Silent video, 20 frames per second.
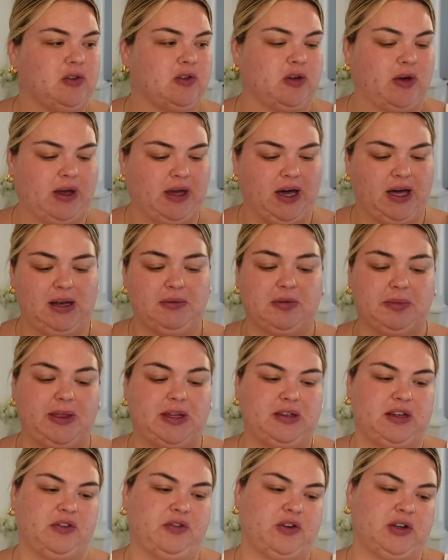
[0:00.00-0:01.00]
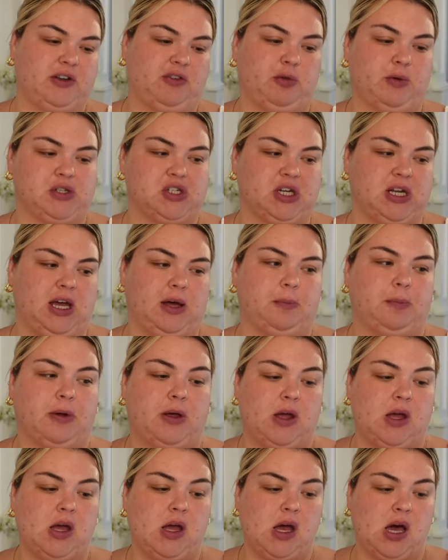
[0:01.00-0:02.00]
So I got him something different to switch it up
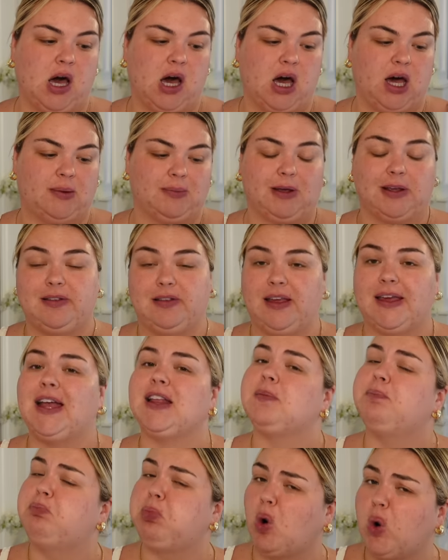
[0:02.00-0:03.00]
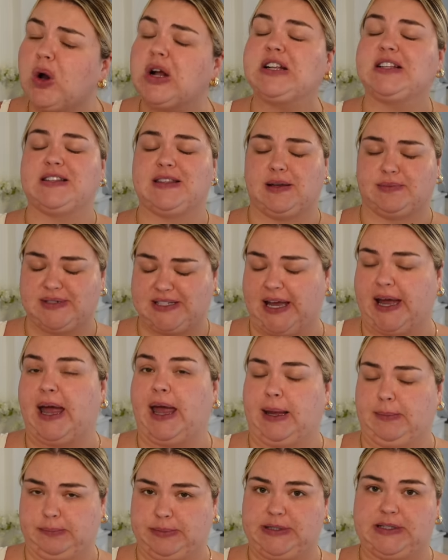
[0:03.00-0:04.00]
because um, he gets bored
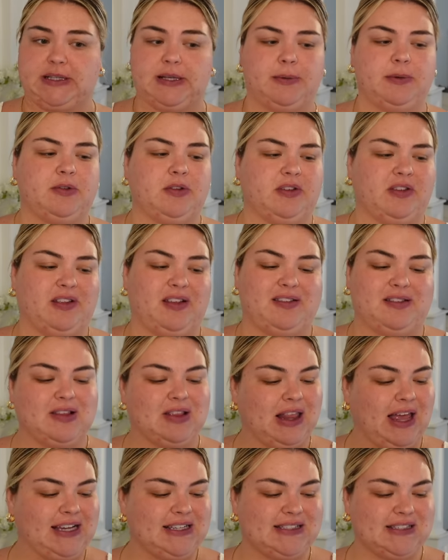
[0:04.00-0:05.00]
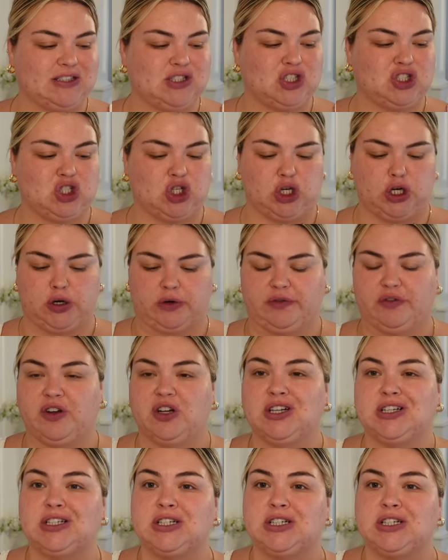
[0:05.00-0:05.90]
sometimes. So this is the slice and serve.